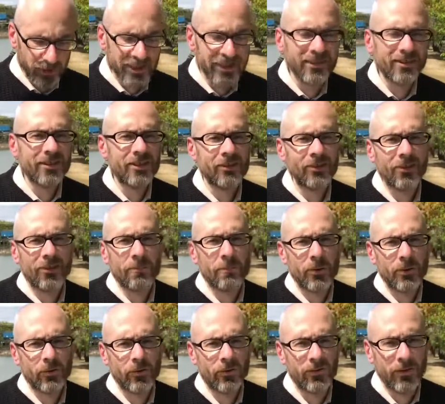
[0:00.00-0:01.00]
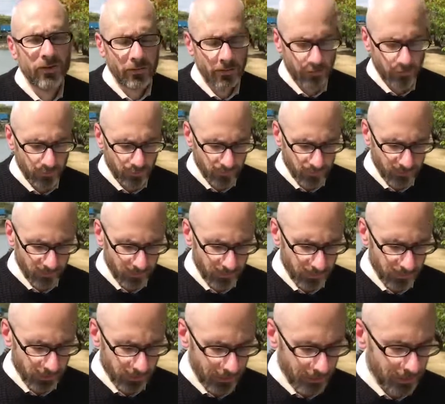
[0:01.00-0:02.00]
to bleat conspiracy
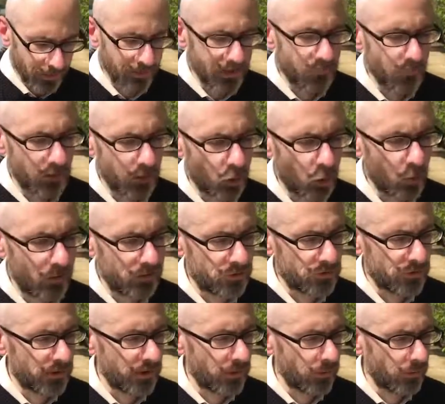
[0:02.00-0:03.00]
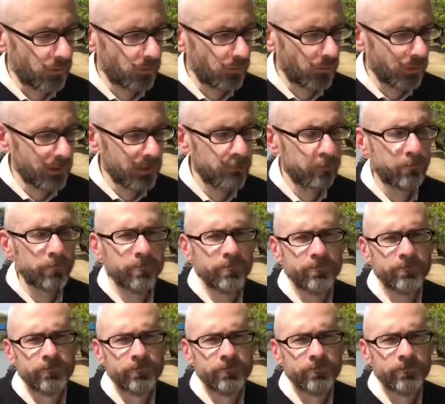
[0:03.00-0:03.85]
theorist at anyone questioning authority.